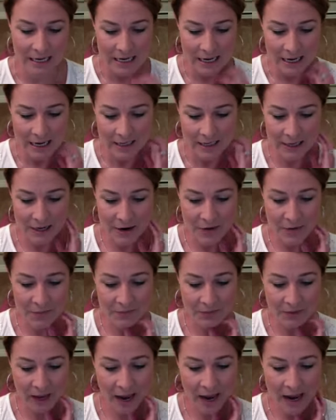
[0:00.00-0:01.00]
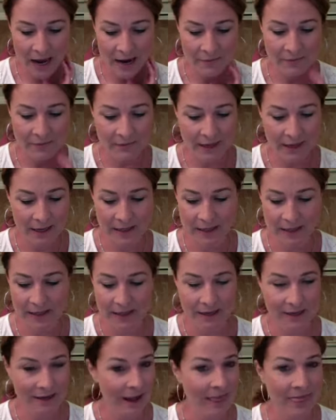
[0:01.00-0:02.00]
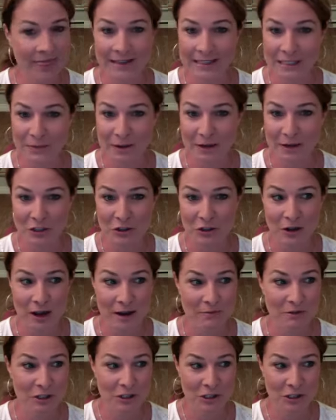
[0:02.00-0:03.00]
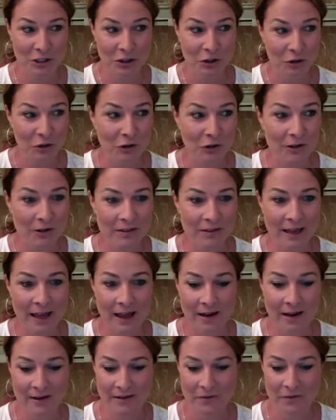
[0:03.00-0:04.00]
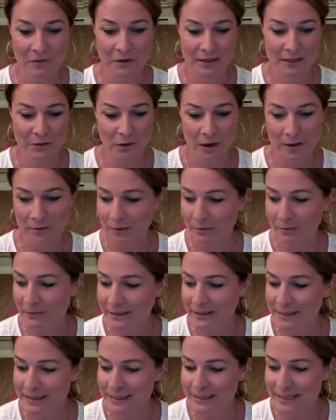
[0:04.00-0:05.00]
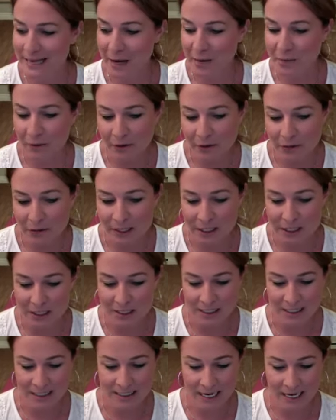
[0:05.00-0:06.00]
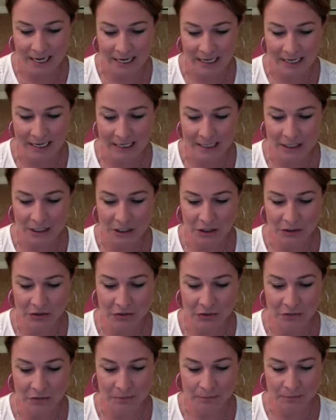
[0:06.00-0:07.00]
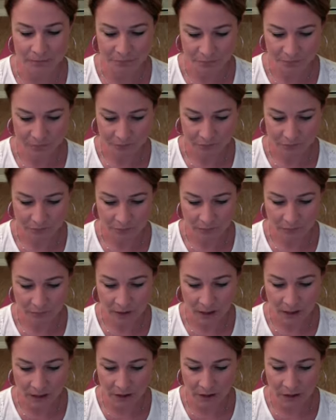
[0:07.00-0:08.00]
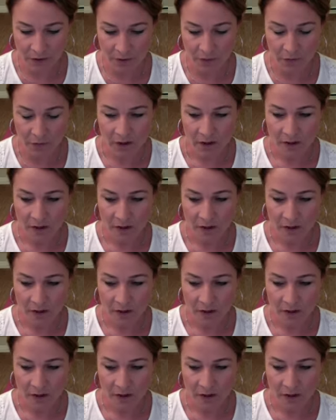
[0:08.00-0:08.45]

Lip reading: You know, I'm like nothing special. I'm just a girl that was Robert and Melissa's neighbor that just decided to, you know,